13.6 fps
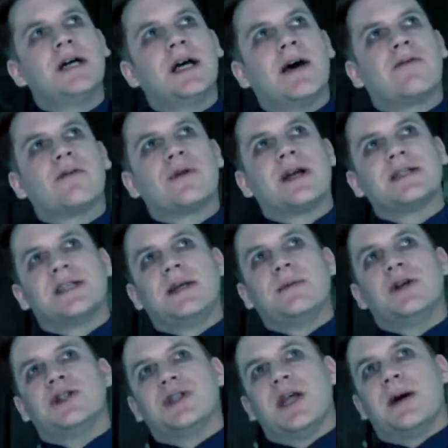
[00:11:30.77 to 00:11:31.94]
Everyone has an
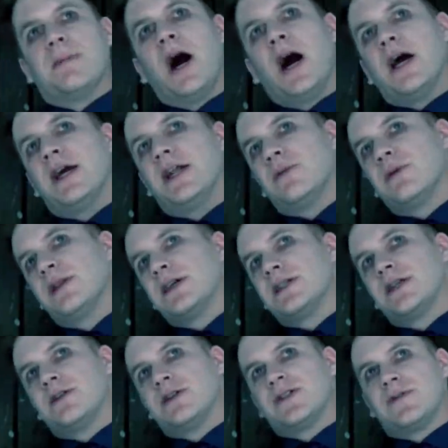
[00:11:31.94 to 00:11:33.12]
image in their mind when they
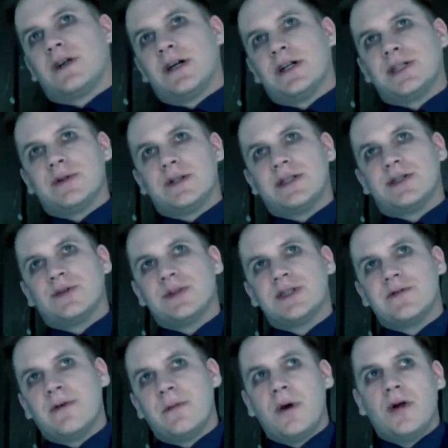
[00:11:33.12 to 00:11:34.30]
say Nosferatu, but it's always
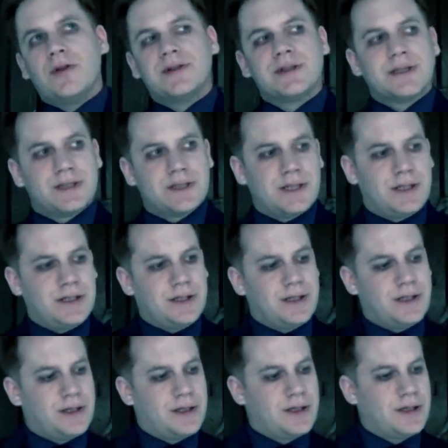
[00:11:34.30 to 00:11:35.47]
of a monster.
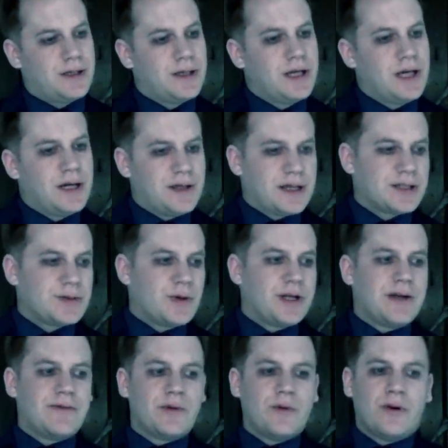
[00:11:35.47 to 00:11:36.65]
And that is what
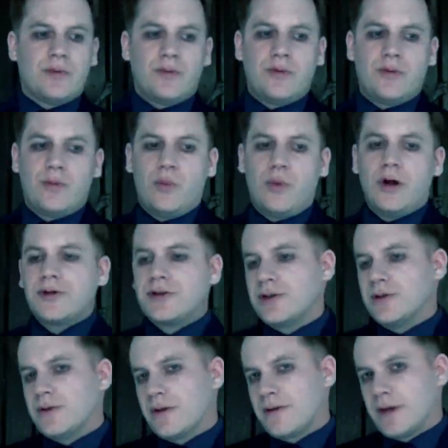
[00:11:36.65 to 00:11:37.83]
everyone would want you
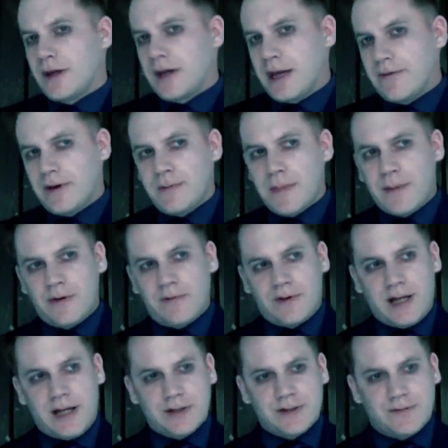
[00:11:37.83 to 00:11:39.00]
to think. Every member of
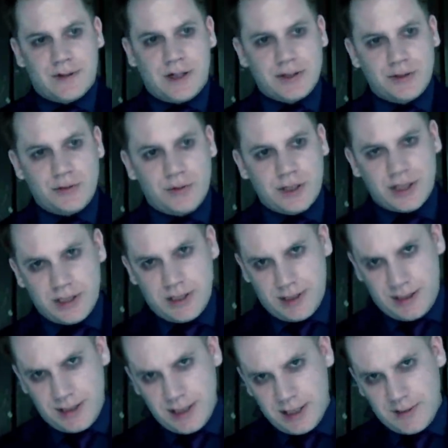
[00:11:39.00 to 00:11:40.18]
Clan Nosferatu
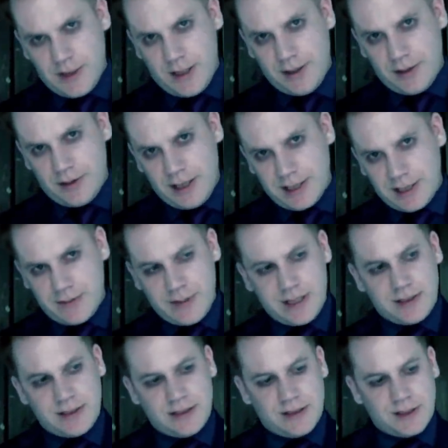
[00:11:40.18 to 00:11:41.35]
wishes to be
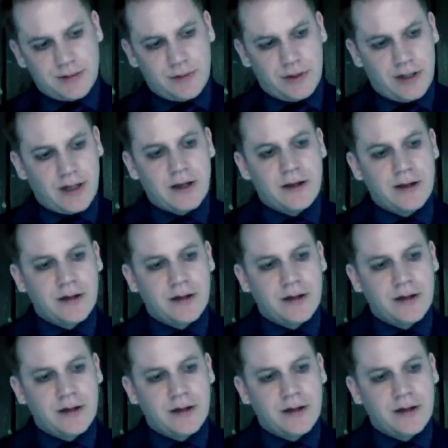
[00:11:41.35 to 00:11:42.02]
underestimated in this way.